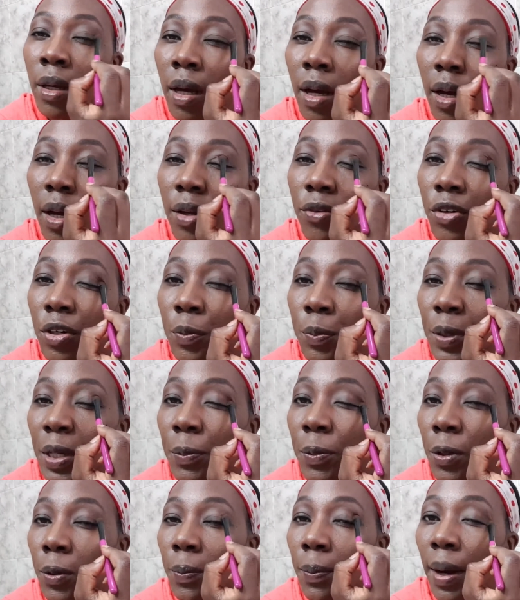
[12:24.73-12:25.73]
100
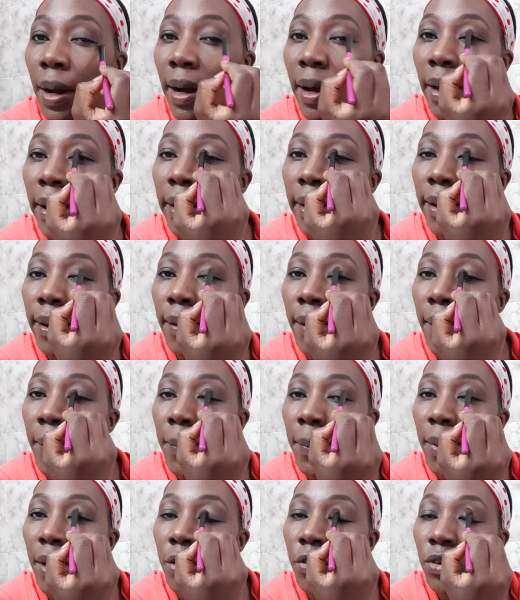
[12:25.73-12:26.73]
people buy
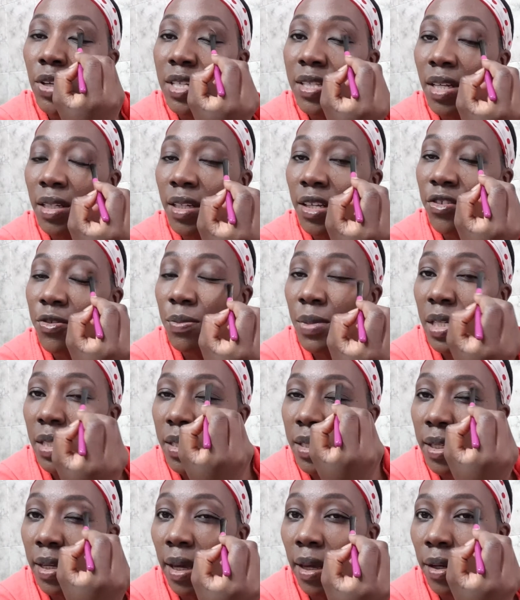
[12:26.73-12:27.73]
a dress that gives me
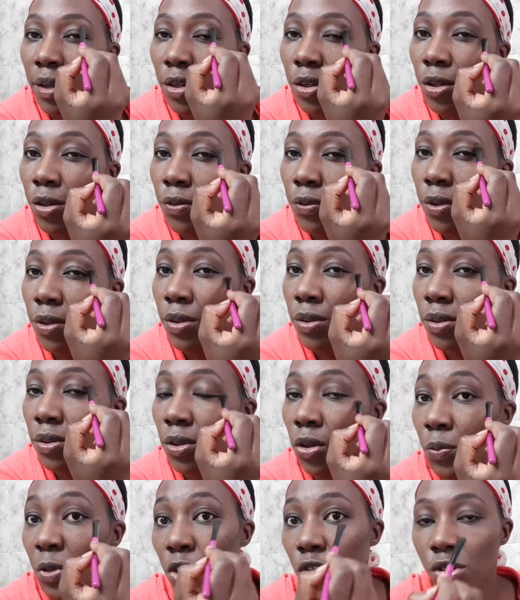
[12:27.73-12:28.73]
10 euros
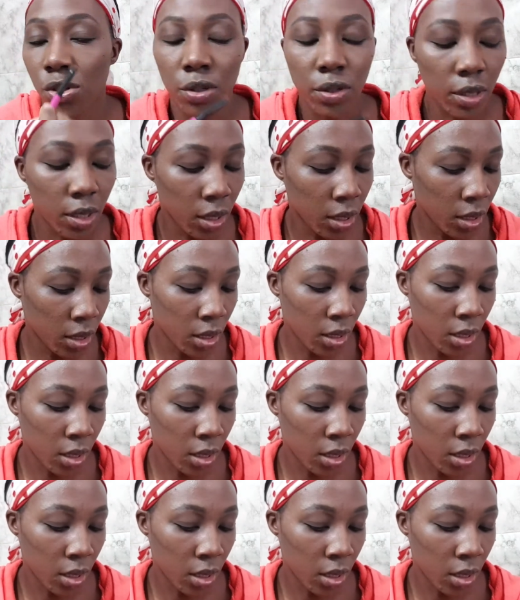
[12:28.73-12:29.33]
commission.